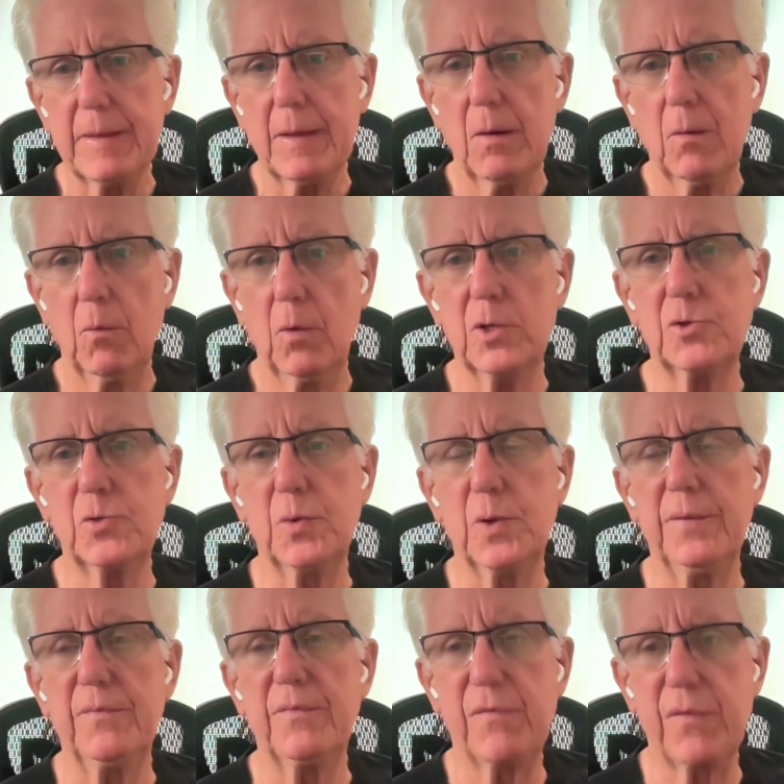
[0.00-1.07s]
which
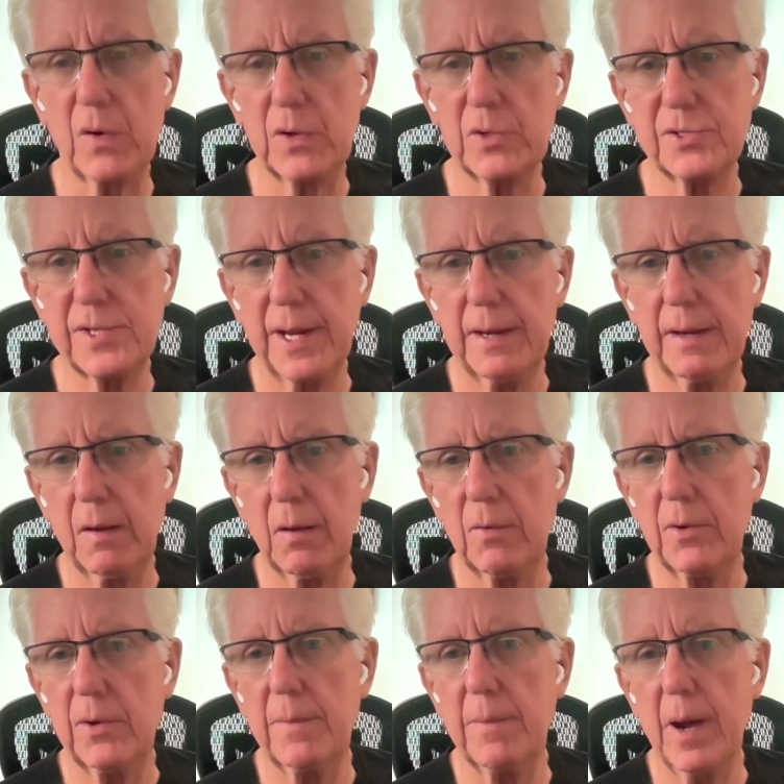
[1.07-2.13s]
we first had
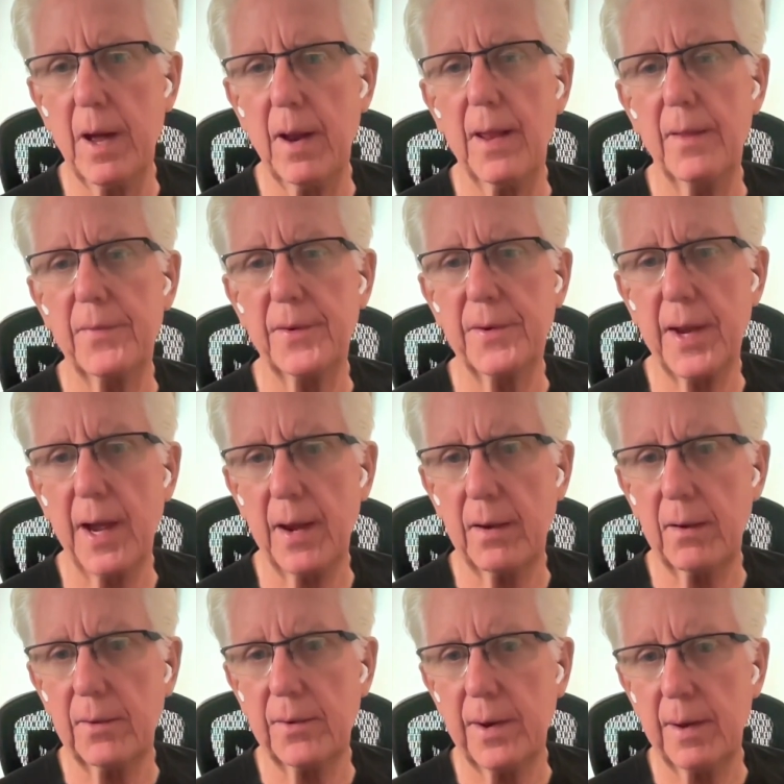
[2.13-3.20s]
learned about at the
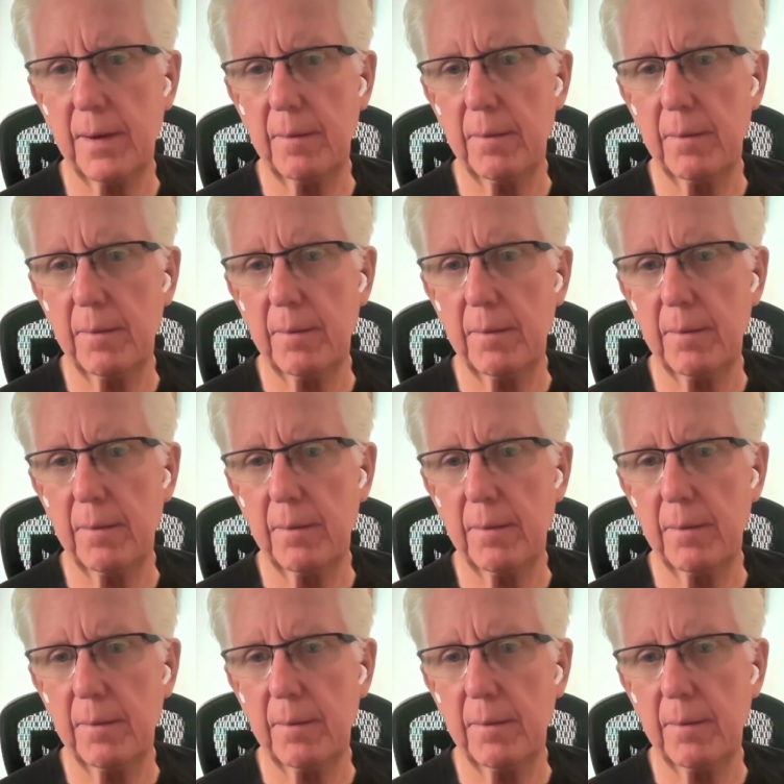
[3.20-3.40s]
Tiger Show,